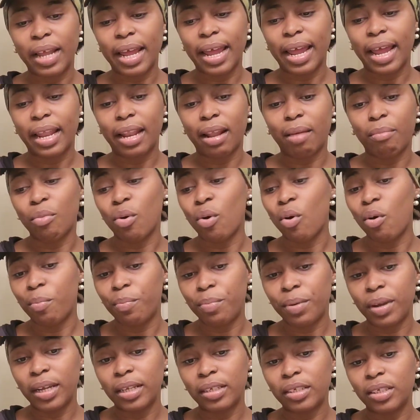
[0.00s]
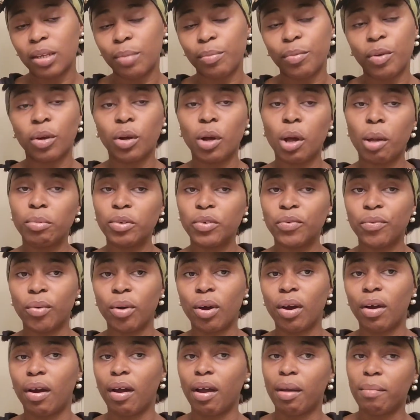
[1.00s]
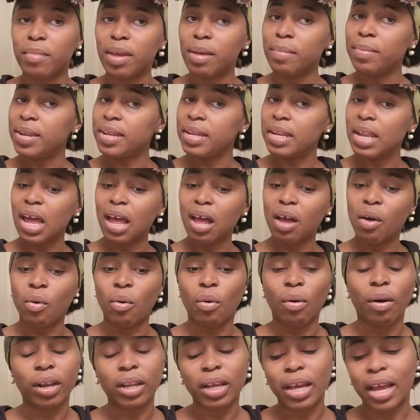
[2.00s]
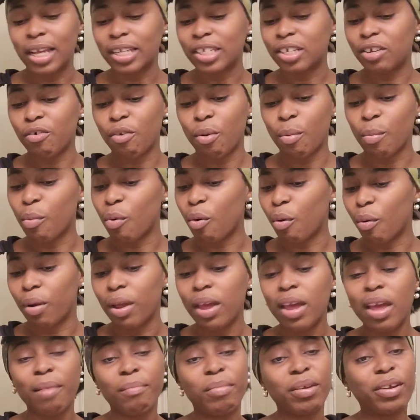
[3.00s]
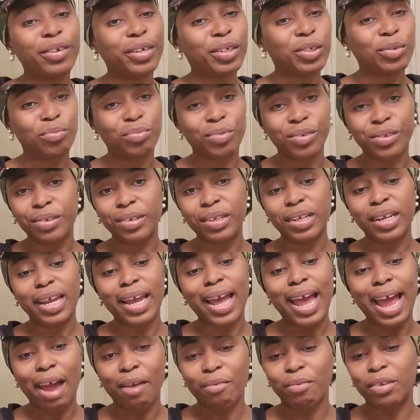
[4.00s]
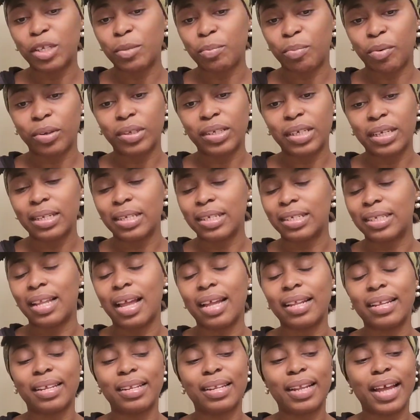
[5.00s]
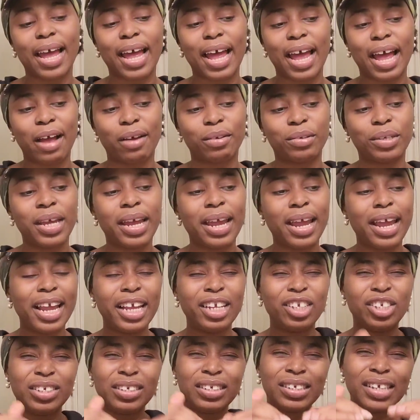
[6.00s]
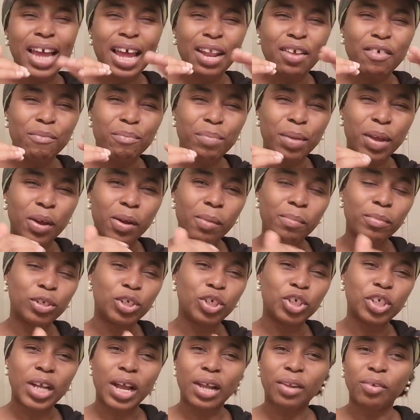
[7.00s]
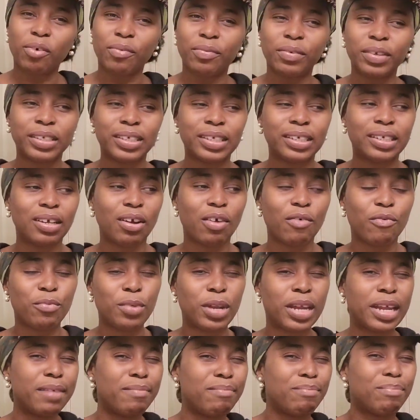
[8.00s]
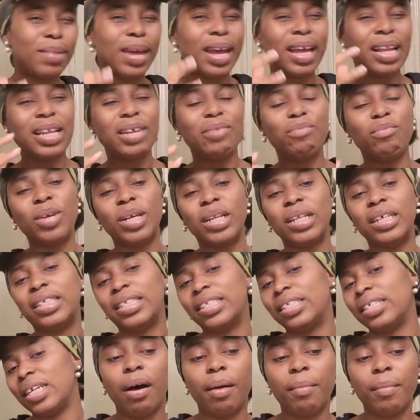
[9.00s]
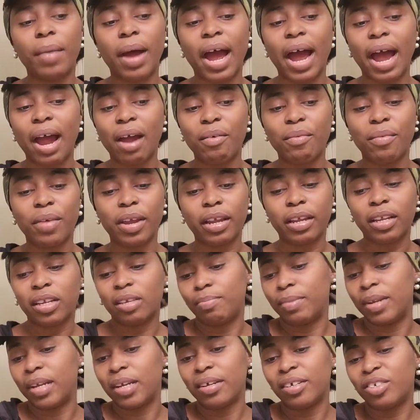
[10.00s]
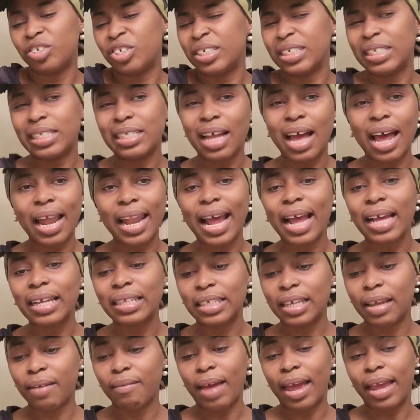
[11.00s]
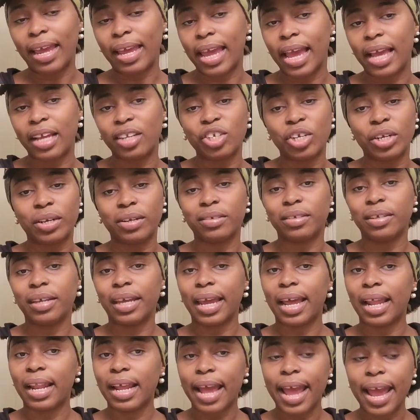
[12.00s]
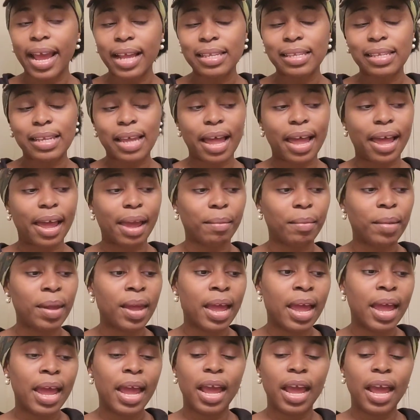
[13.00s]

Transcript: And I'm hoping someone comes for her, maybe now or at Castle or more, because really, Ari's person is not in that house. And she's kind of become a shadow of herself. We can barely really see Ari because she's not active. I guess she doesn't get airtime.